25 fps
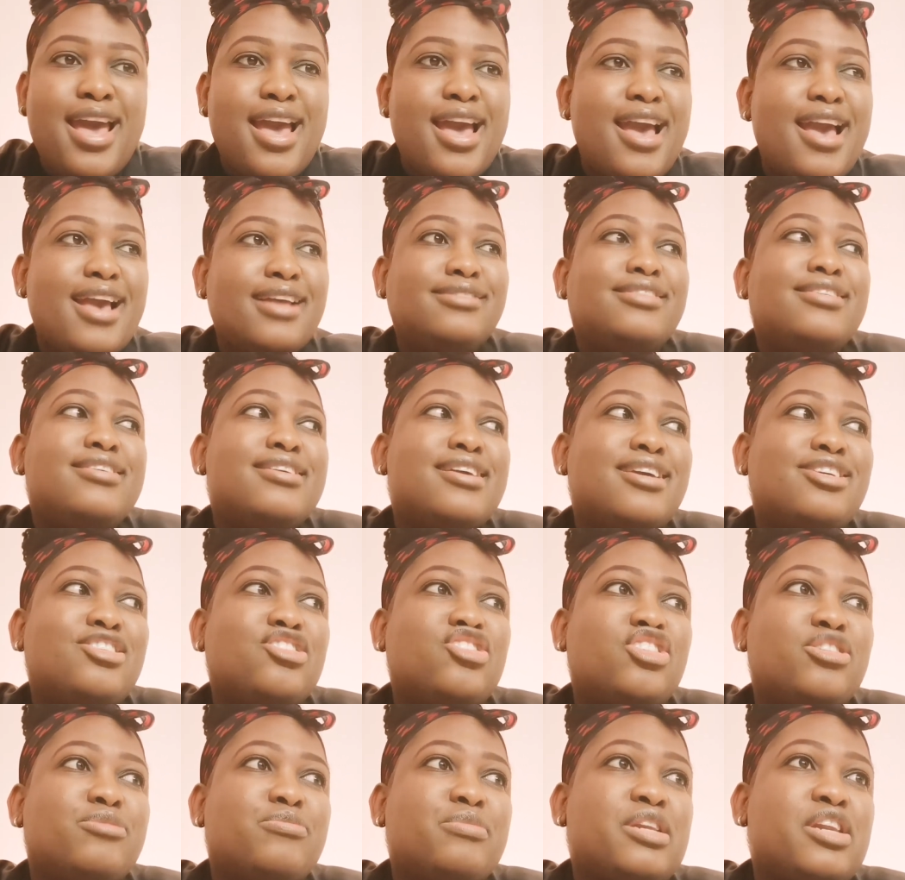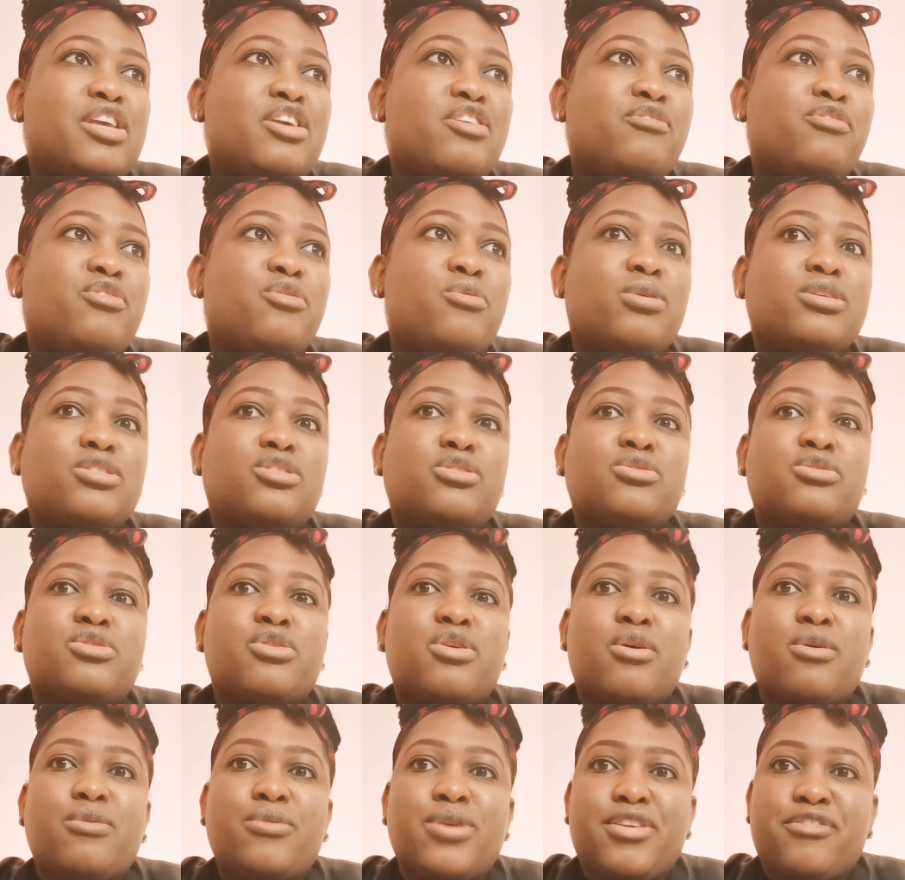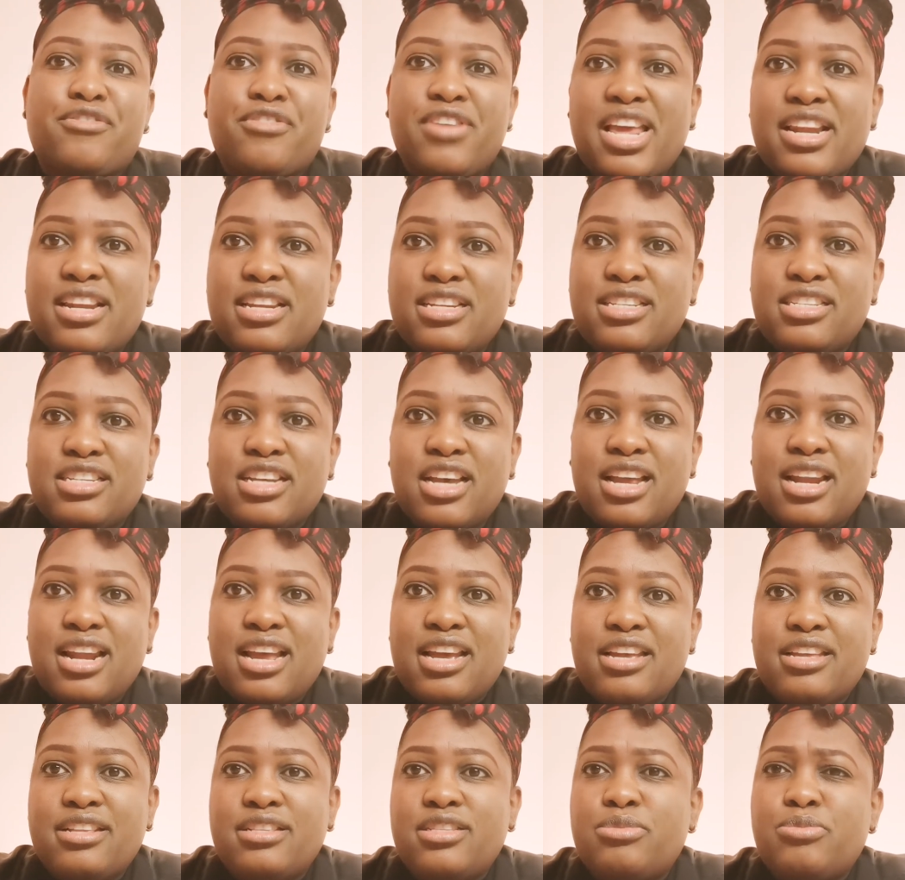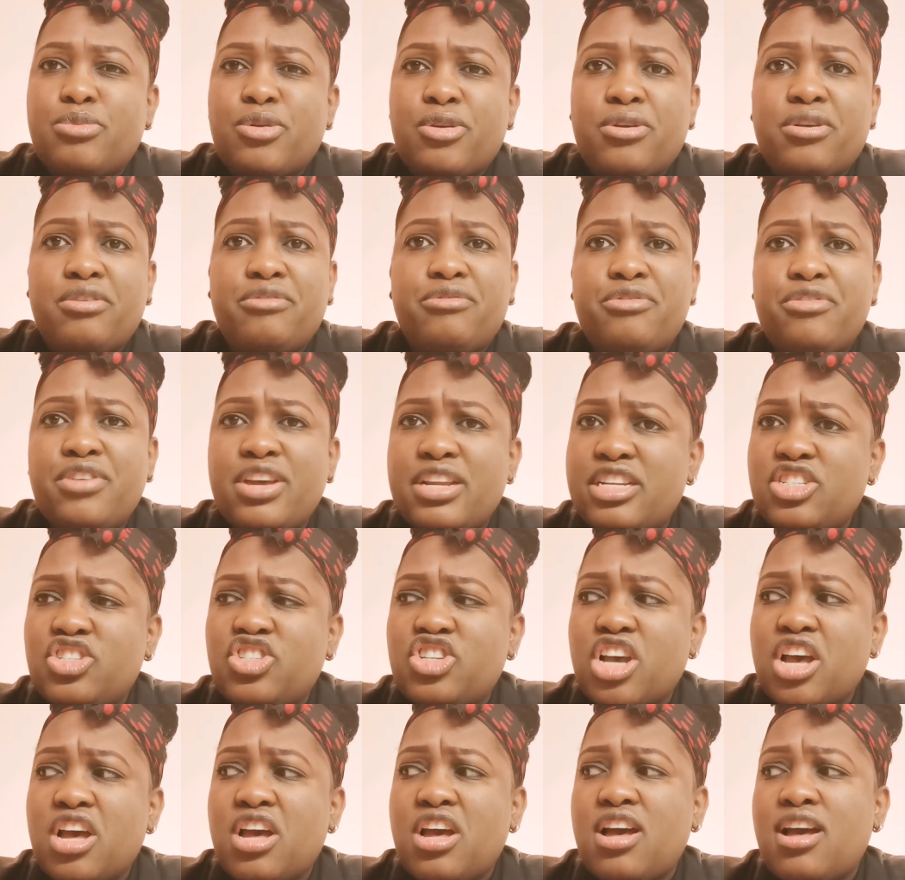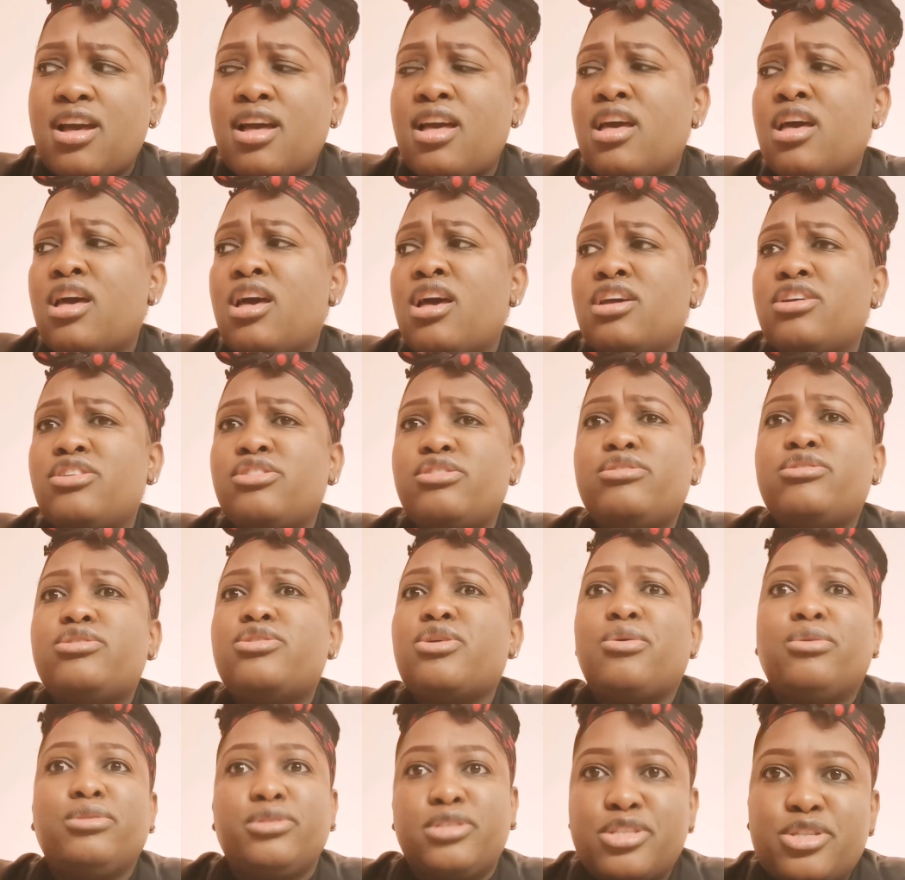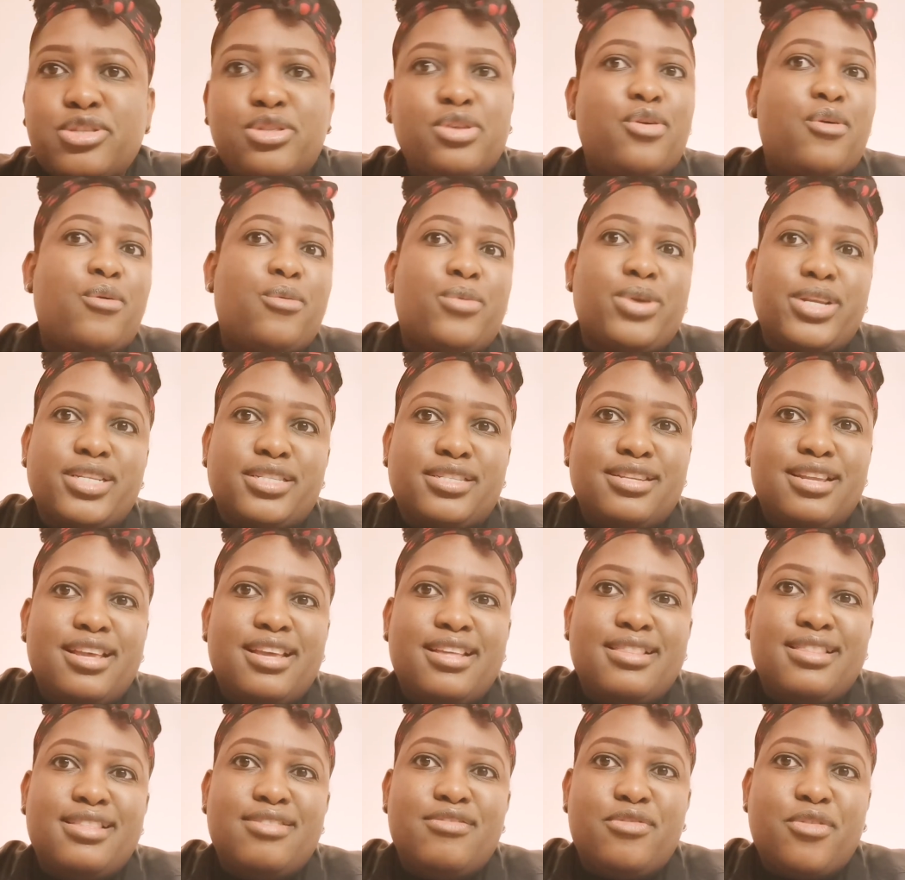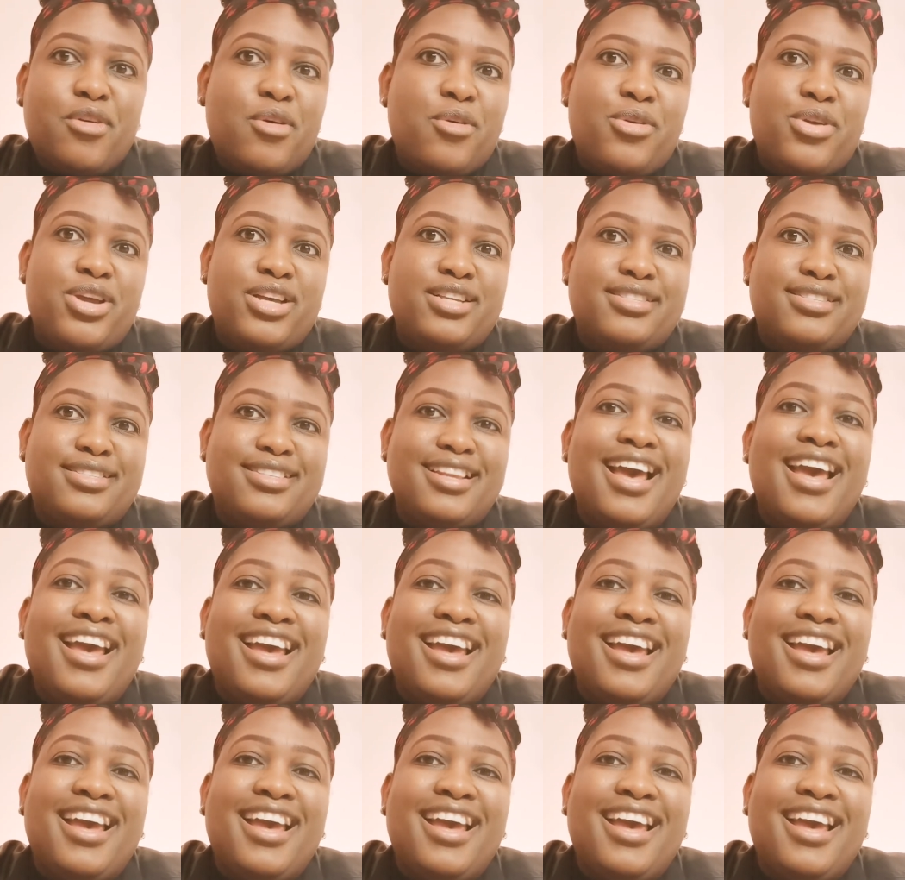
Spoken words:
And here in Germany, if you want to throw away furniture, like it's broken furniture, you don't throw it in the forest.